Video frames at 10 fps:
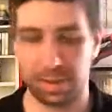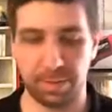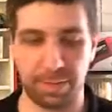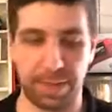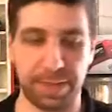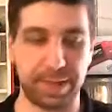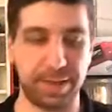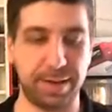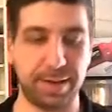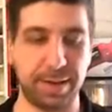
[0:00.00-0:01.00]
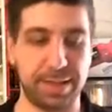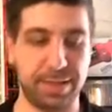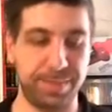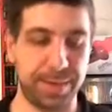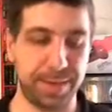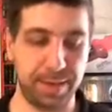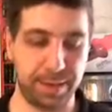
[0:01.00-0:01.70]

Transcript: We'll add that to the collection bin.